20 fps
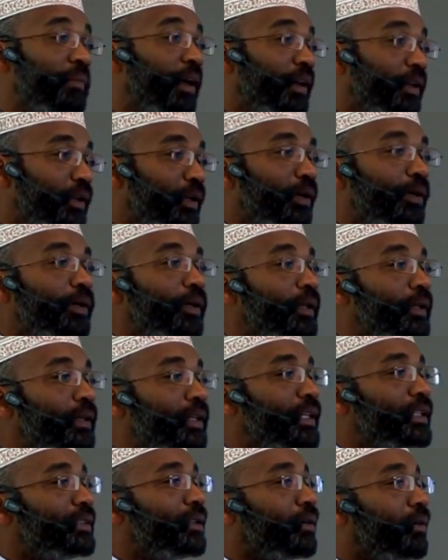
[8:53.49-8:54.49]
And you know,
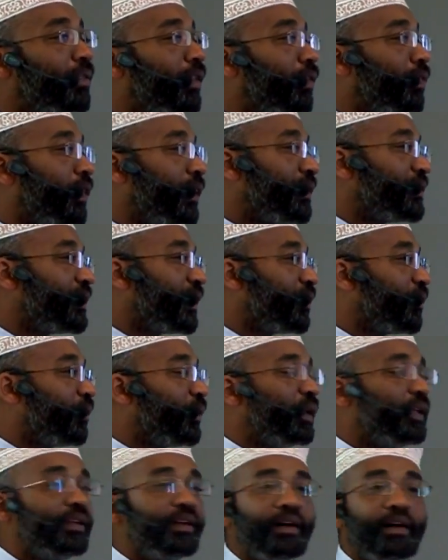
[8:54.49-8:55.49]
these are the things that
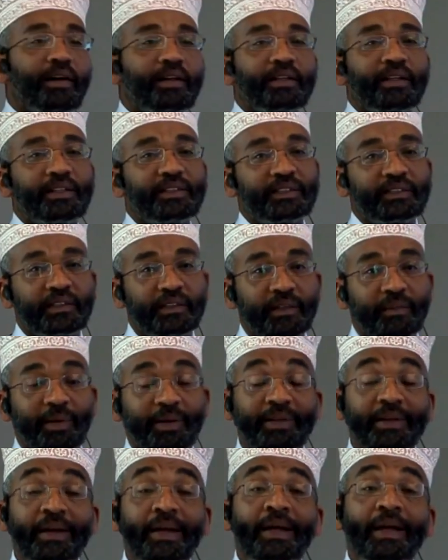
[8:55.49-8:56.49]
we are concerned
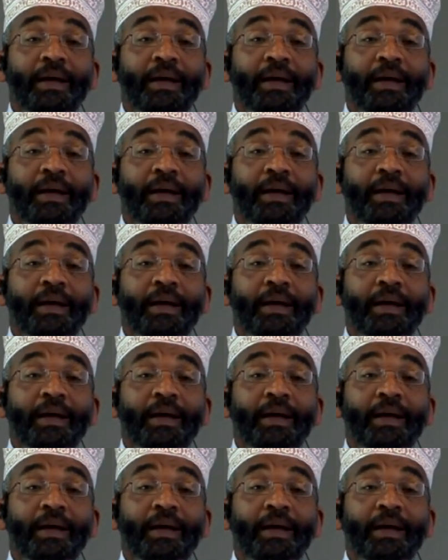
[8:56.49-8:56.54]
about.